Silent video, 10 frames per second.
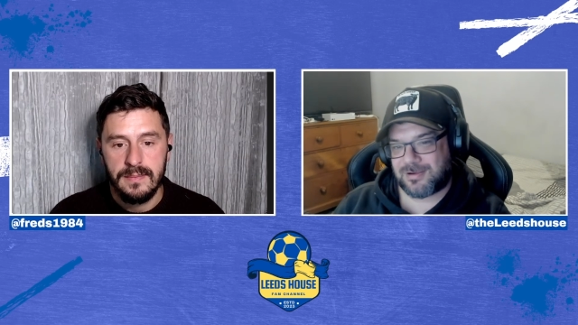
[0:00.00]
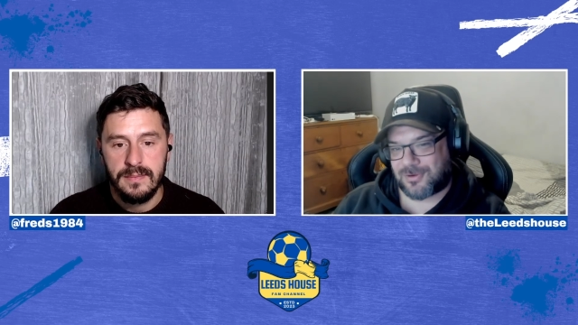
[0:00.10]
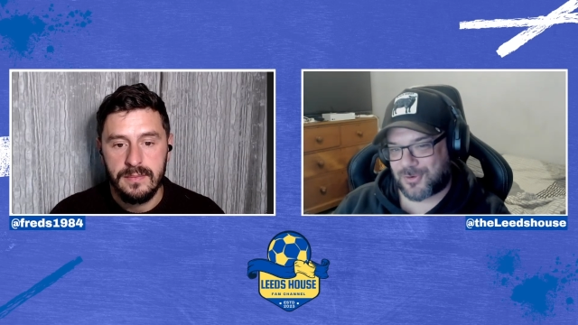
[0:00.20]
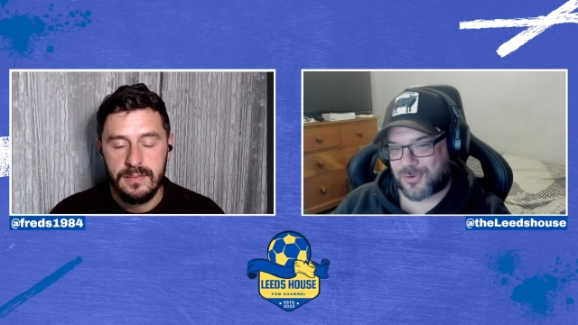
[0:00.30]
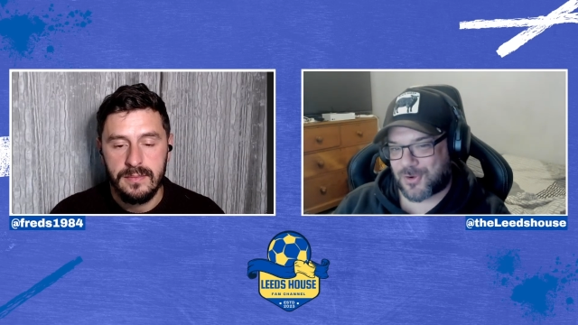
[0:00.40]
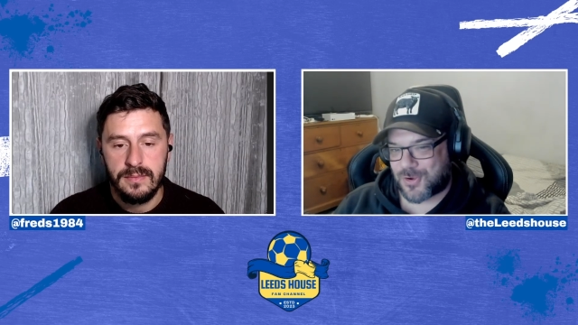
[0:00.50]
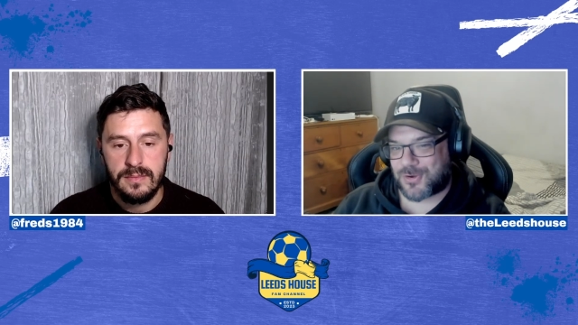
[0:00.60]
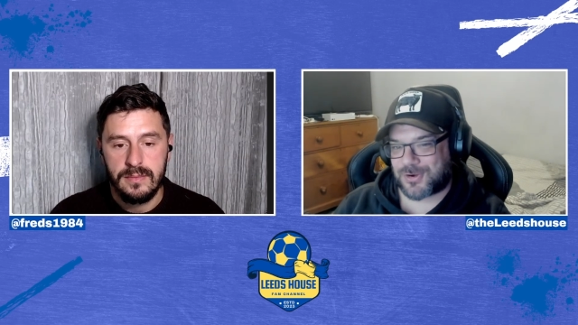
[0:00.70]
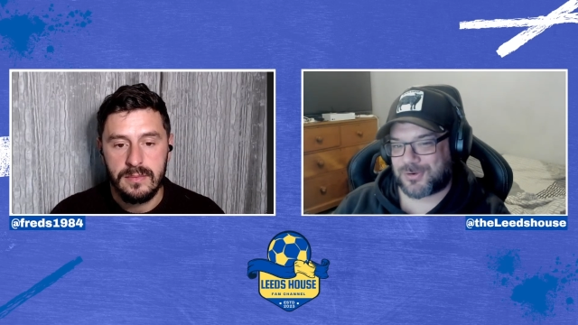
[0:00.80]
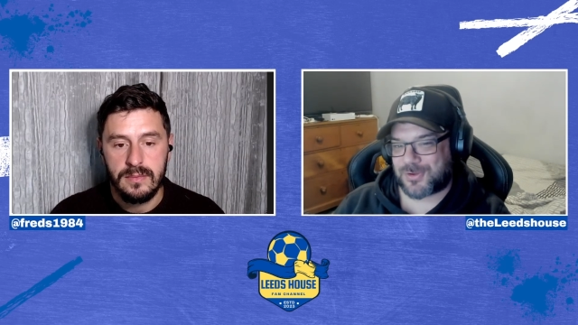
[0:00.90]
Speaker 1: I, I,
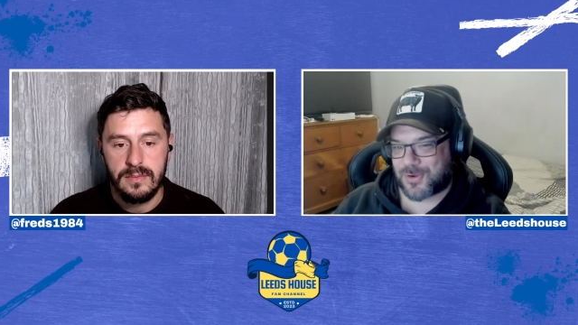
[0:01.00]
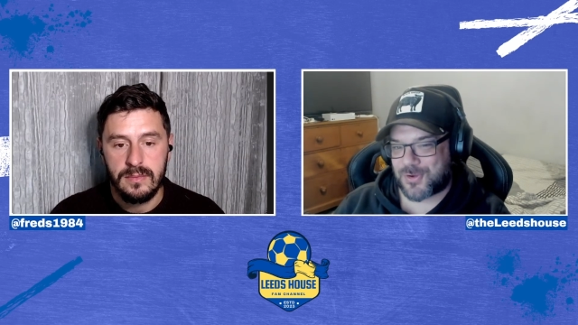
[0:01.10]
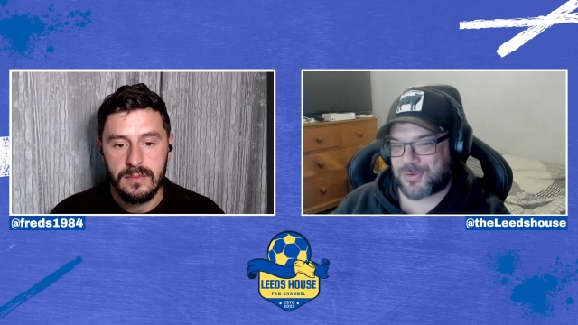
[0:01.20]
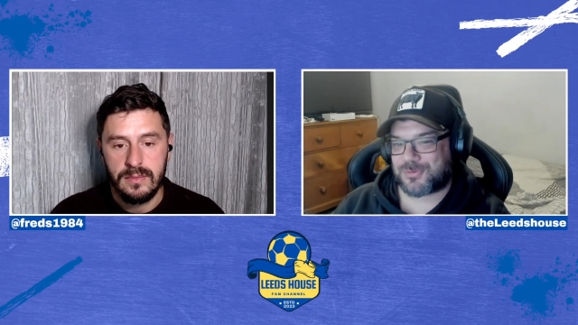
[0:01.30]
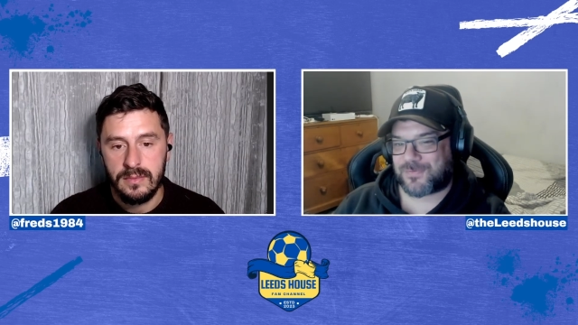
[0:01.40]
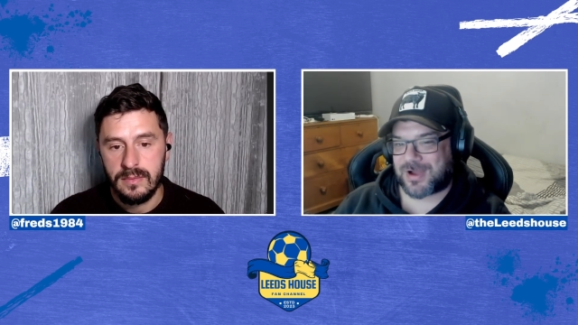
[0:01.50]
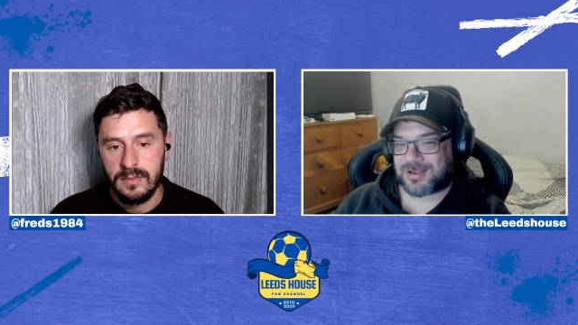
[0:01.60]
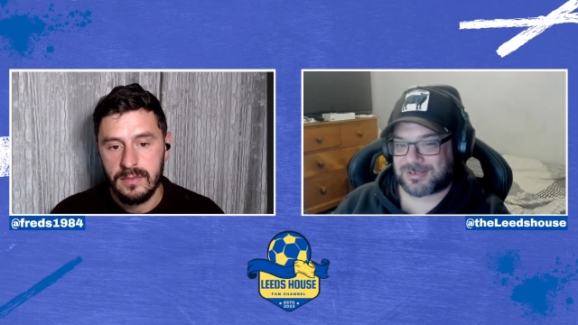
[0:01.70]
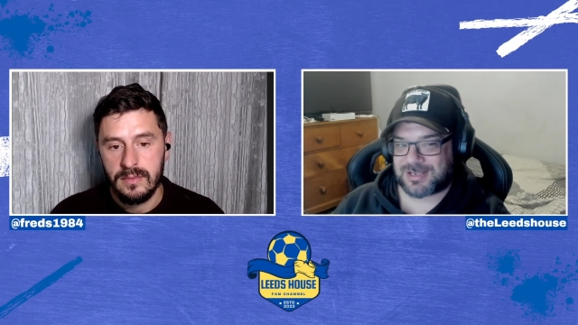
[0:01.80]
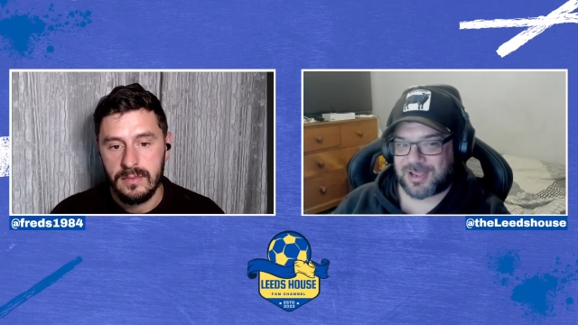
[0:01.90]
heard on, I heard
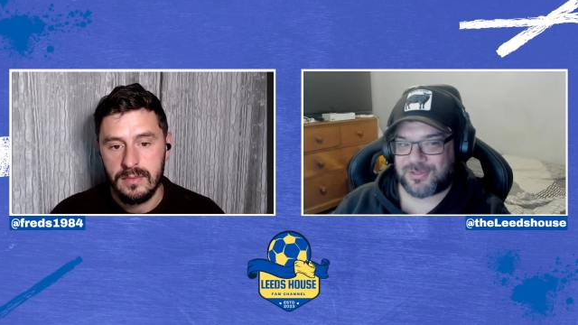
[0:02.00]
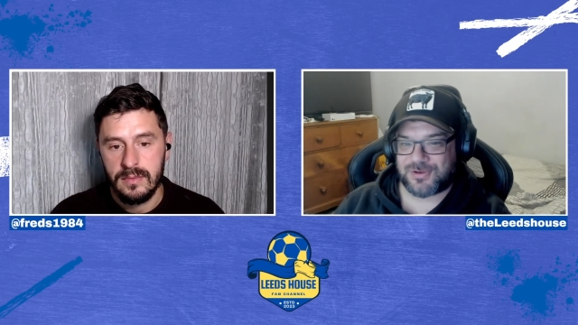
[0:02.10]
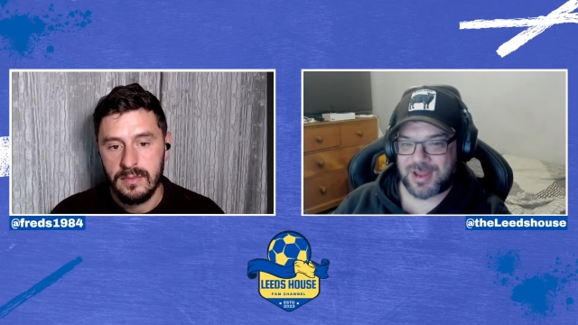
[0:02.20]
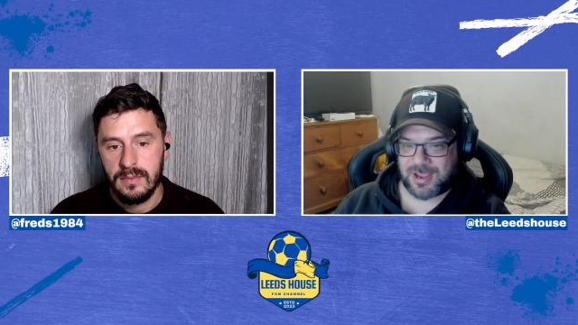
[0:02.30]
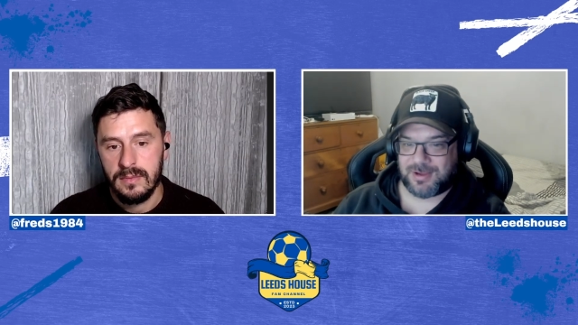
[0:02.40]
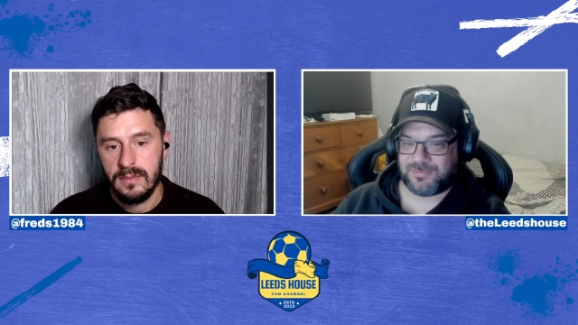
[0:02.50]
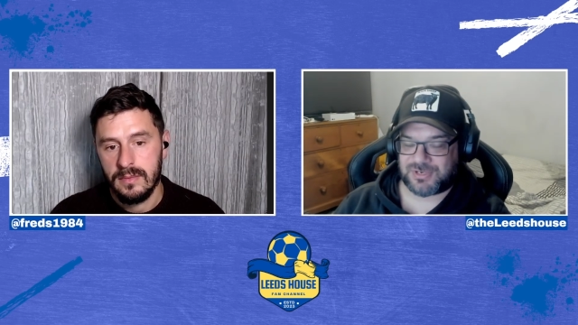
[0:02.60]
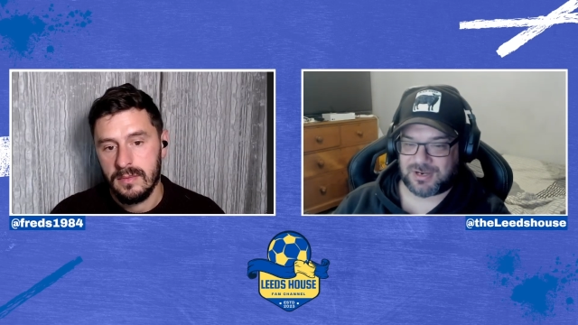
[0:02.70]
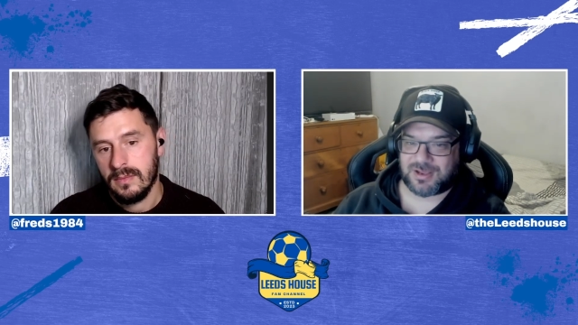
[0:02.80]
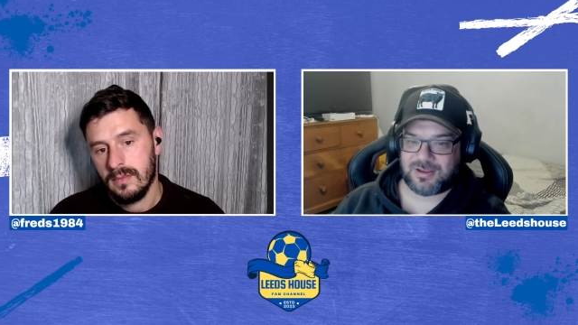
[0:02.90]
Farke say the name
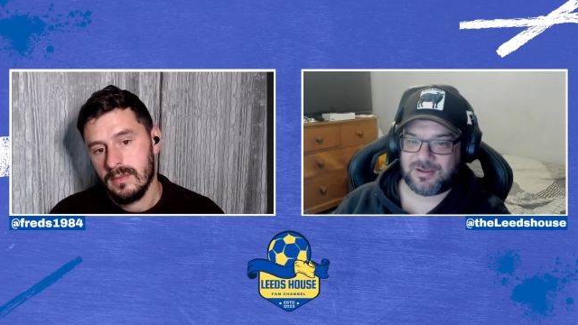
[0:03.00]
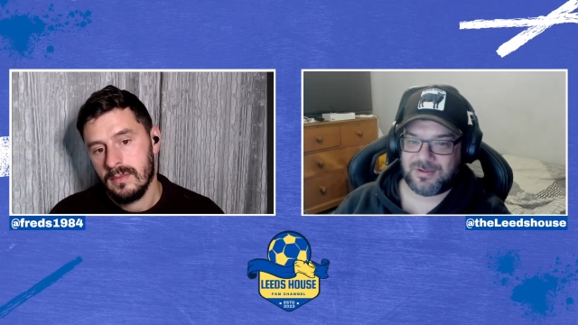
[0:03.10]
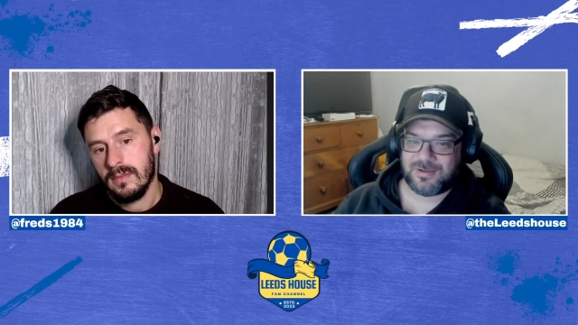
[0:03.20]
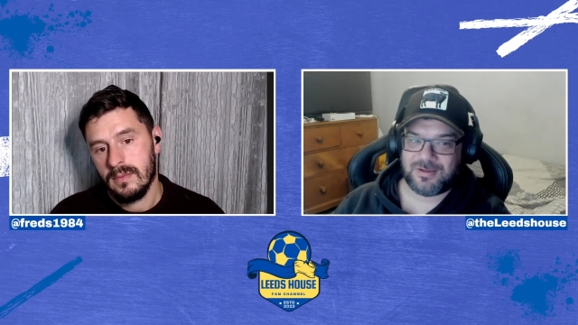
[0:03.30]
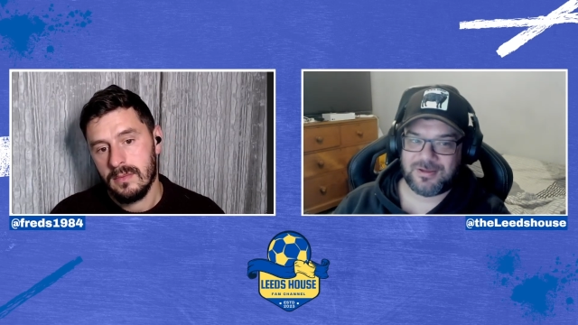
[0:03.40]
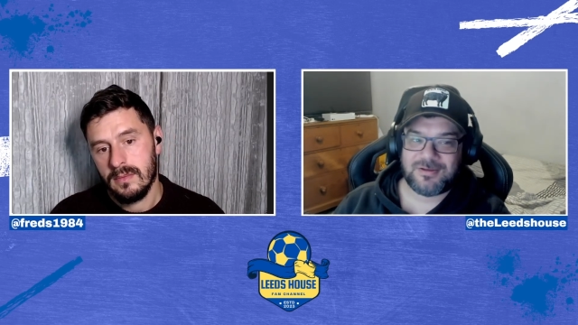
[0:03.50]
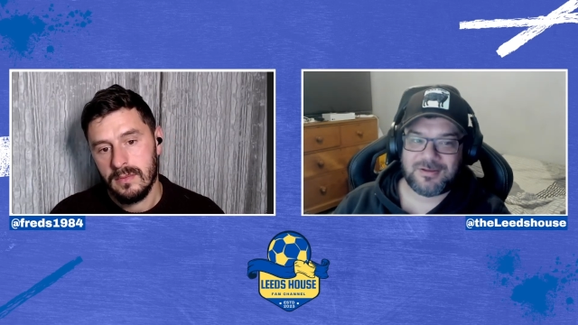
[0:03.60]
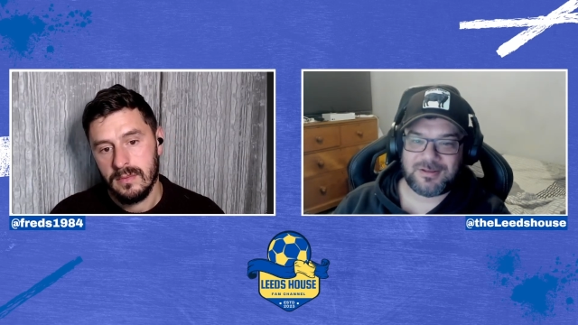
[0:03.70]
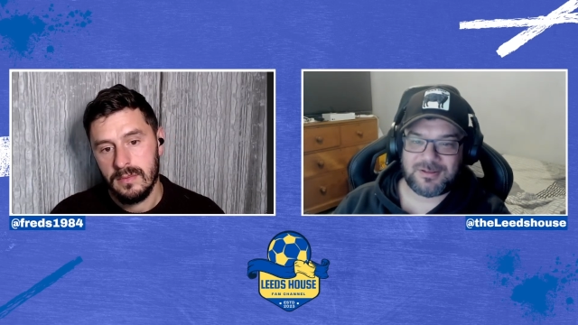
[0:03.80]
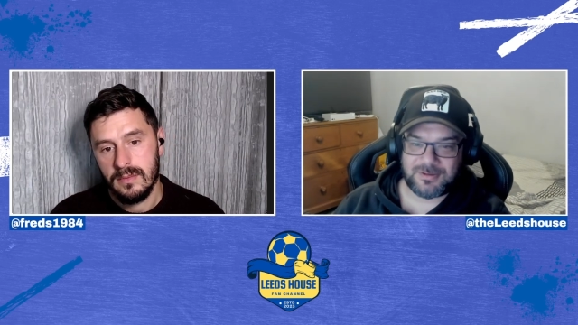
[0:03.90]
today.
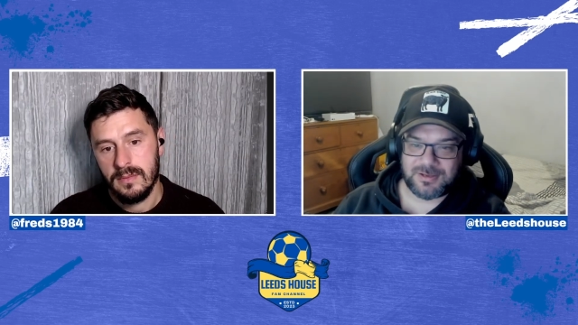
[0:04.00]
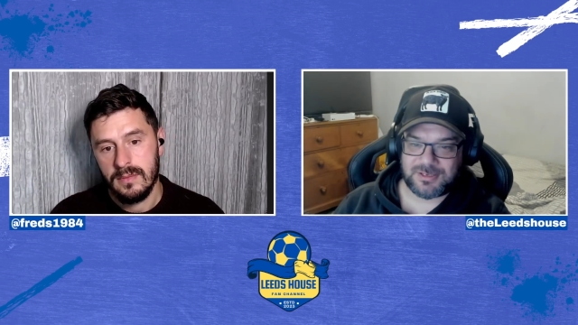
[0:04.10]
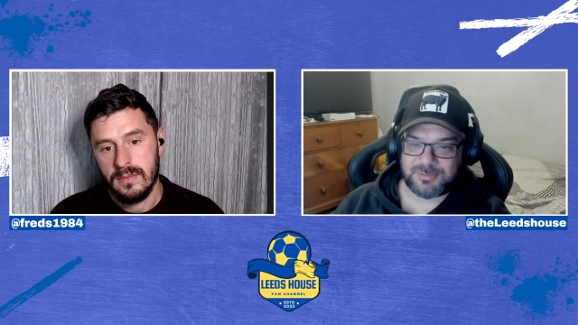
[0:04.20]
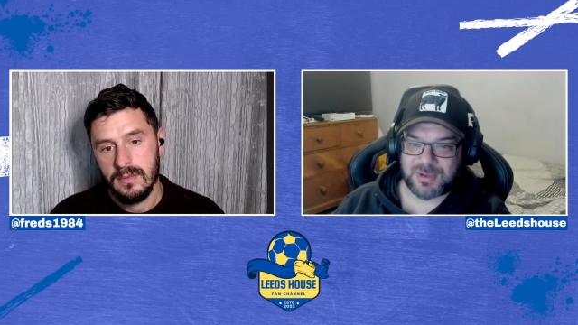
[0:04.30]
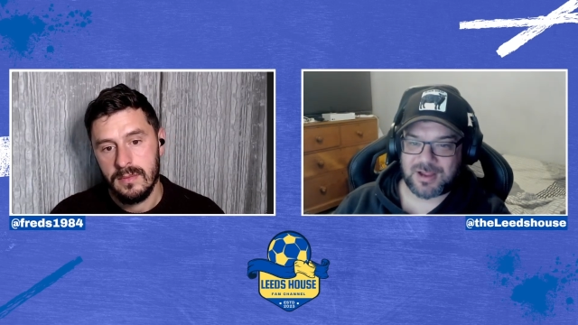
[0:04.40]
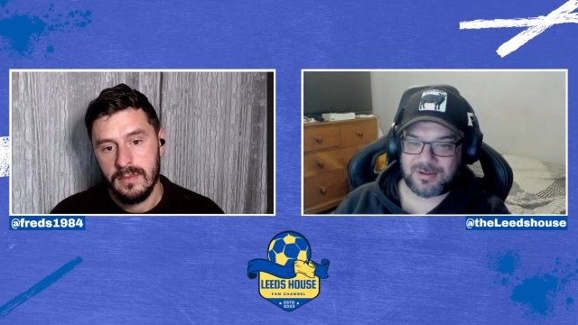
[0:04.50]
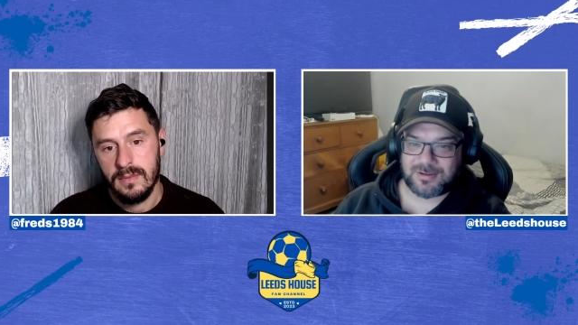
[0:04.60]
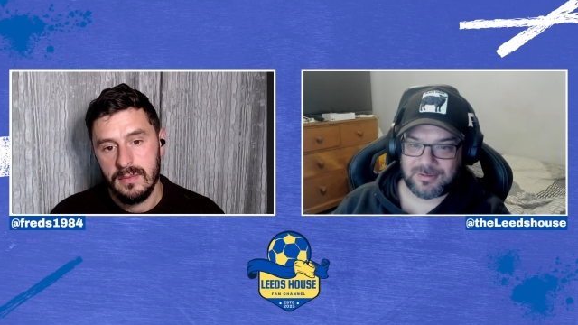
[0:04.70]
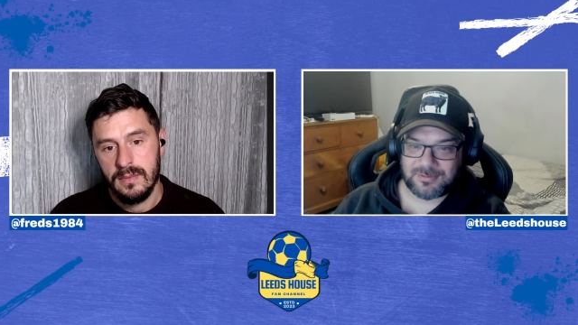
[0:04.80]
He's back.